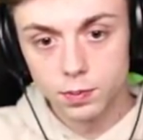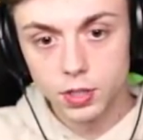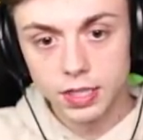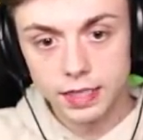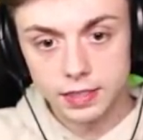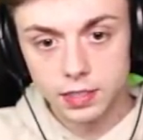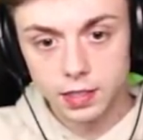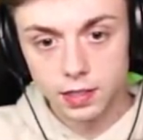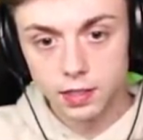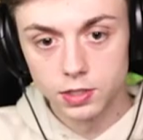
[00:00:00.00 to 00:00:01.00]
Please.
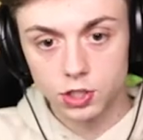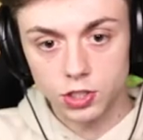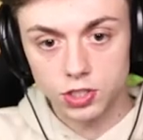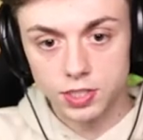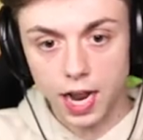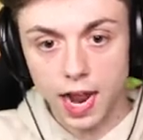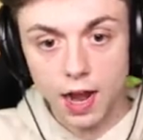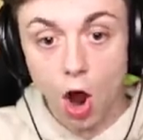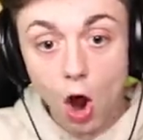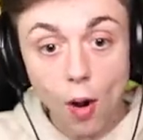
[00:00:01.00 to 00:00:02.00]
Just
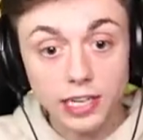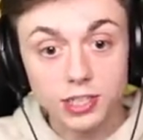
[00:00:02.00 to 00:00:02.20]
die. Oh, I